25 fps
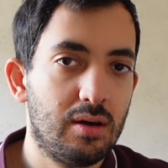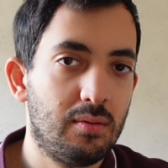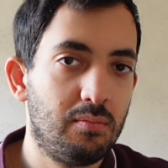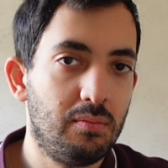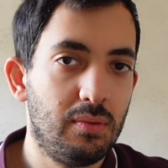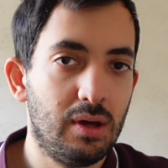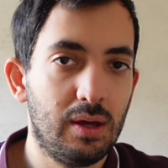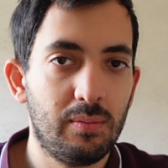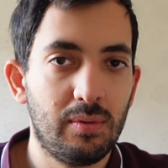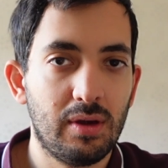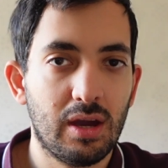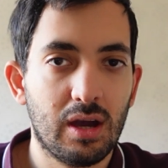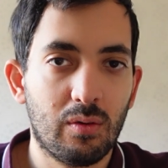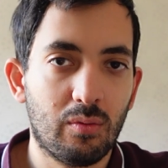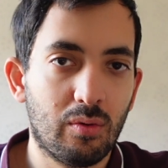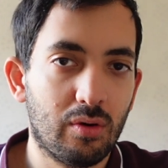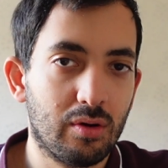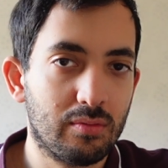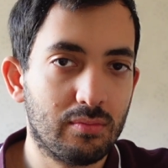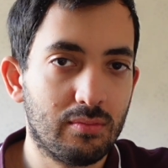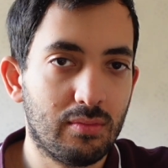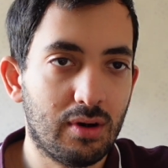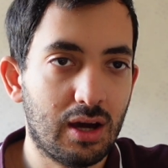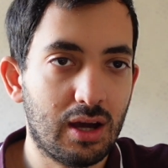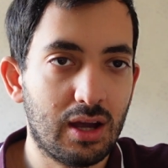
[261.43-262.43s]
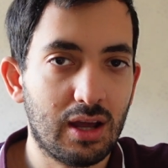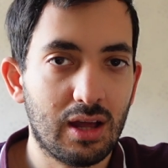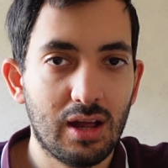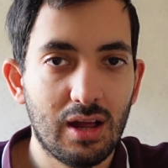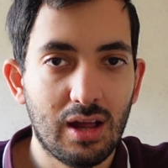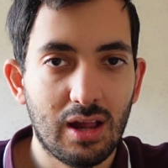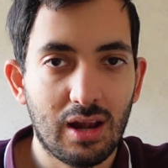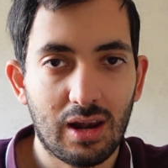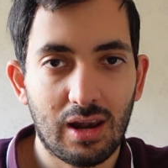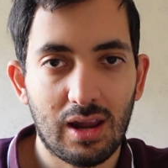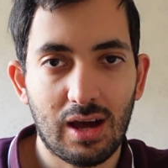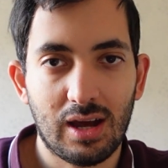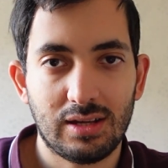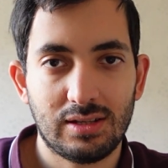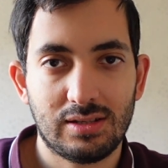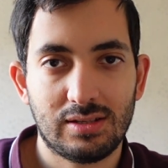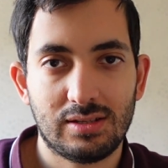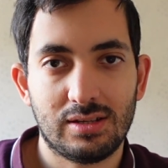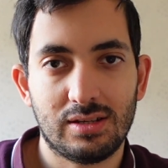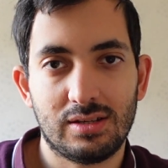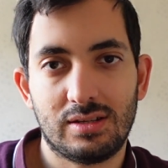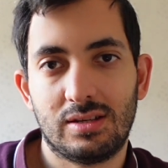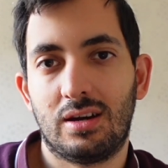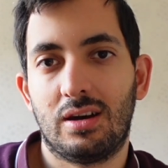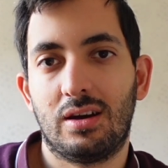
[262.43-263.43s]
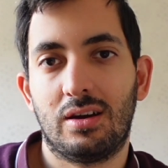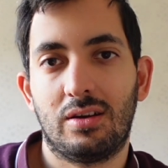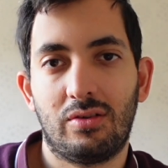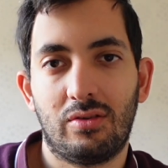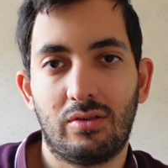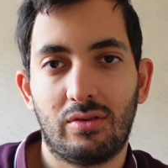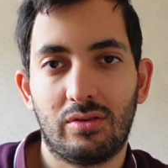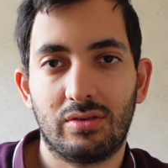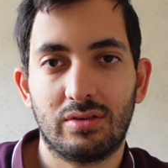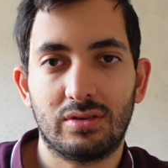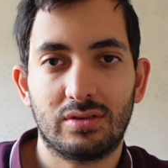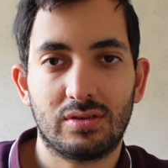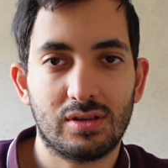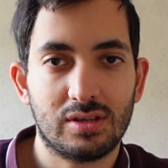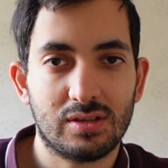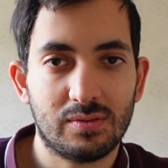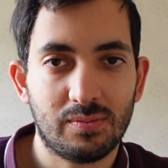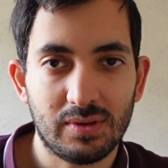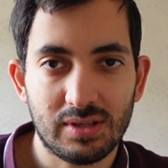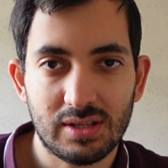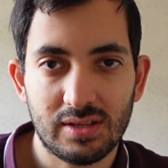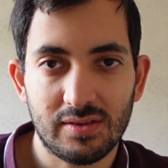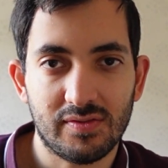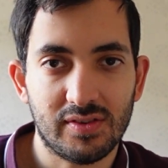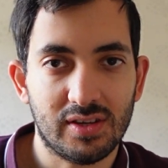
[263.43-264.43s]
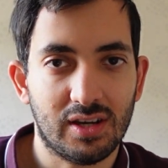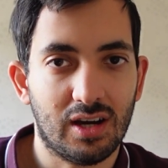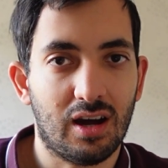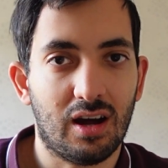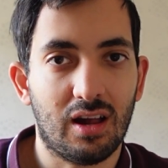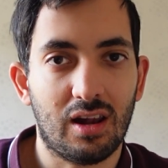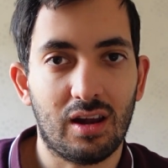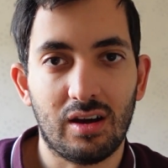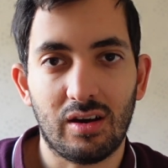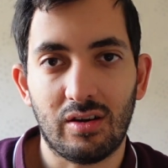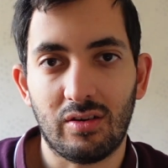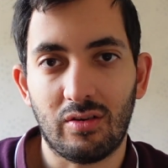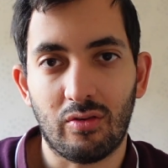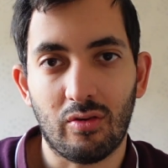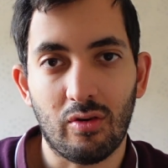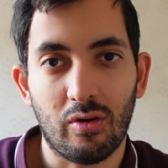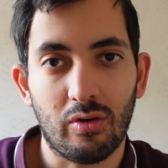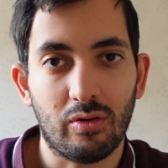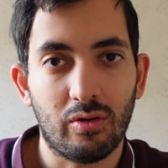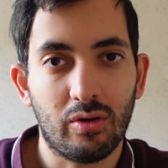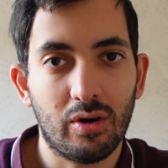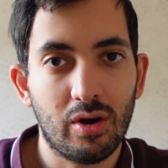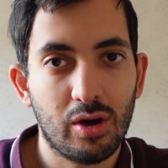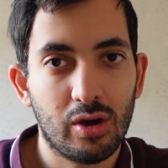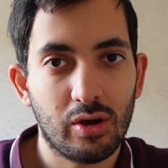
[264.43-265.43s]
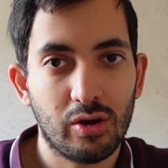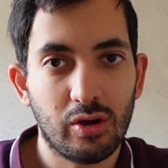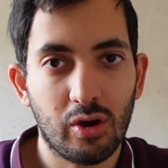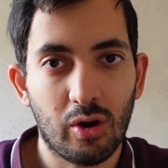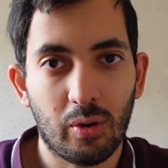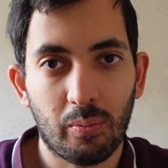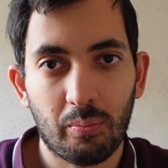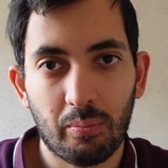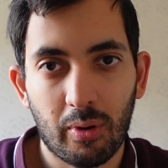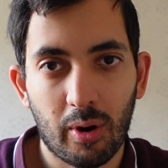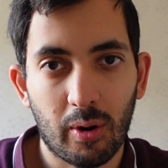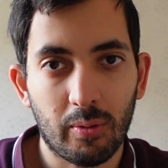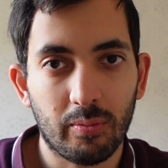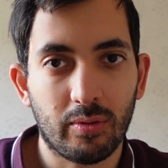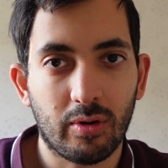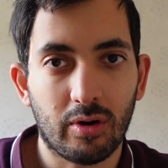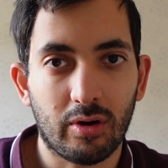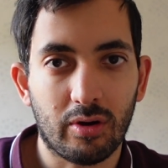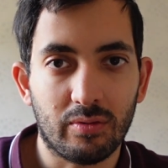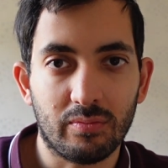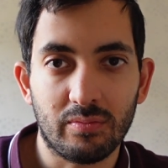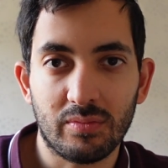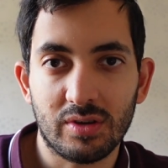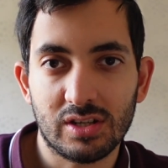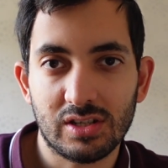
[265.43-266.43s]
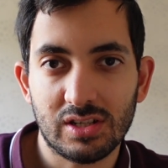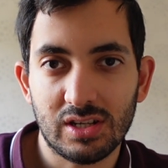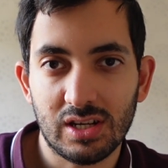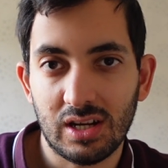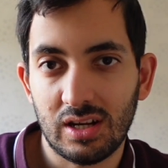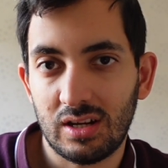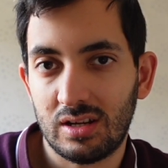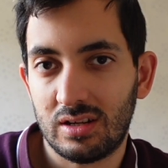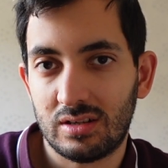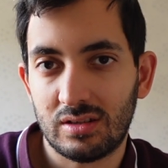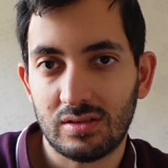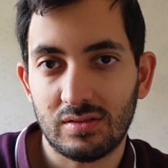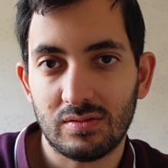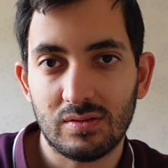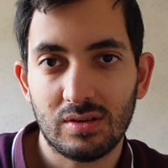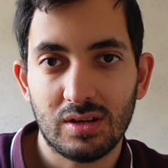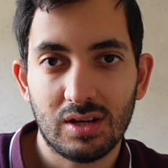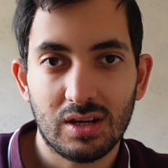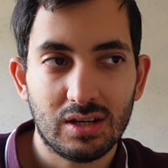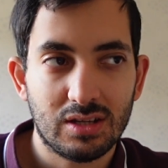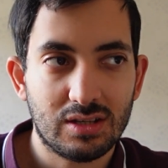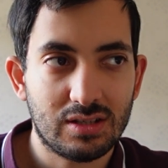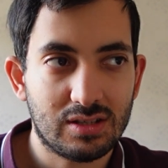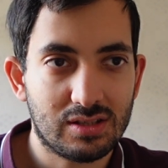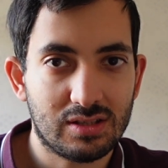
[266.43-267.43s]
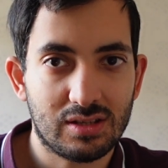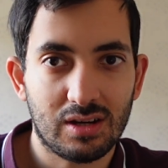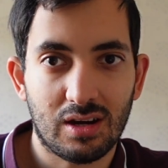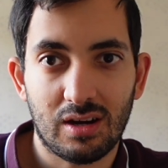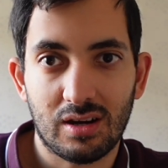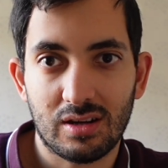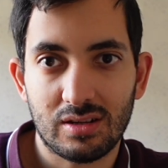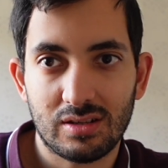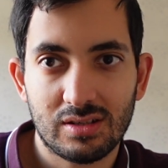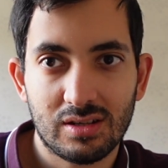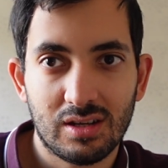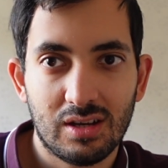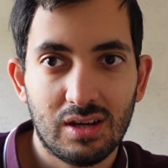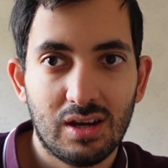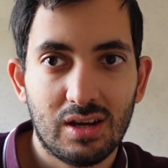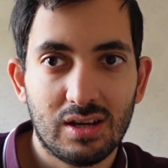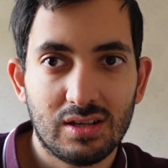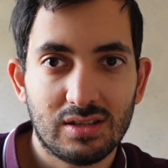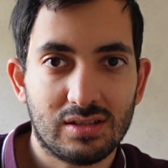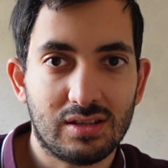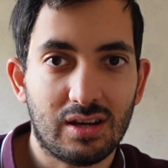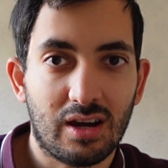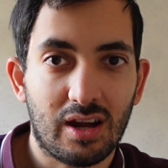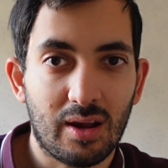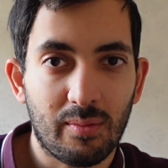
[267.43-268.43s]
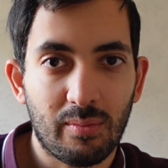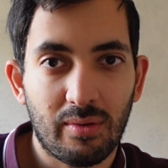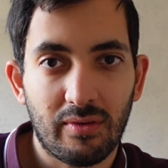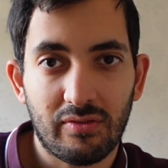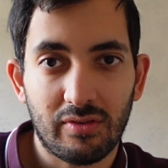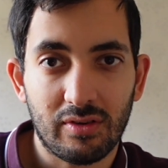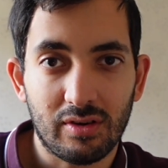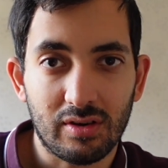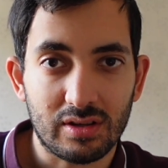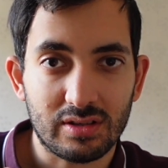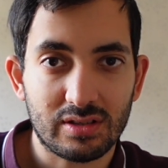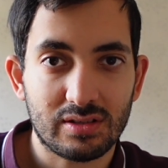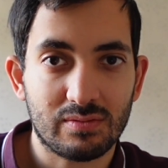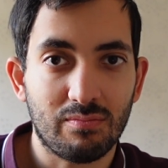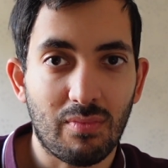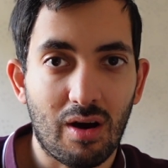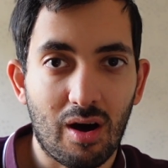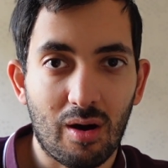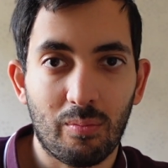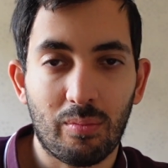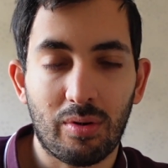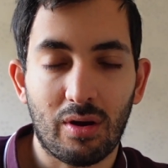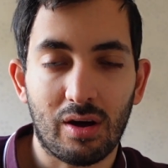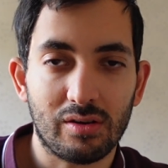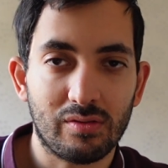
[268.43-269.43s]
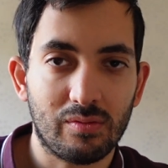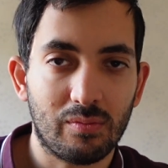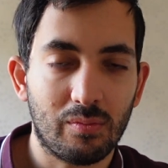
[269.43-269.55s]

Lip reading: Maybe I want my lights to turn on to a specific color, or your popcorn machine to start up if you've got a smart plug.